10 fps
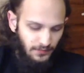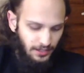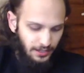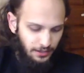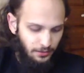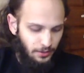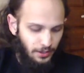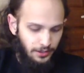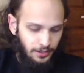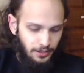
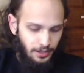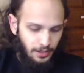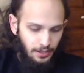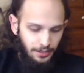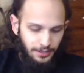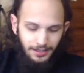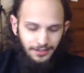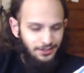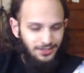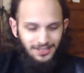Anyway. Yeah,
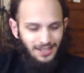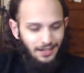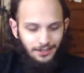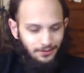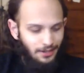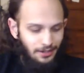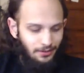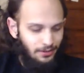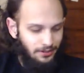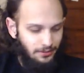they're just, I don't
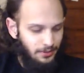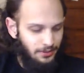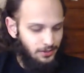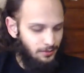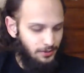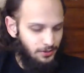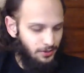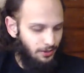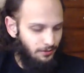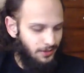like the way this switches
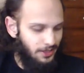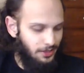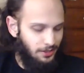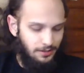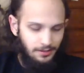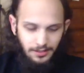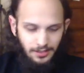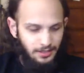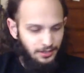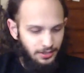off. That's
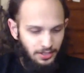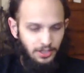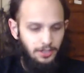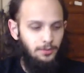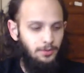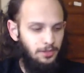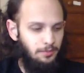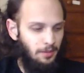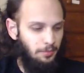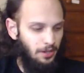continually
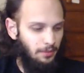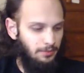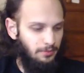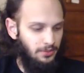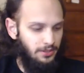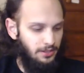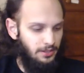my problem with it.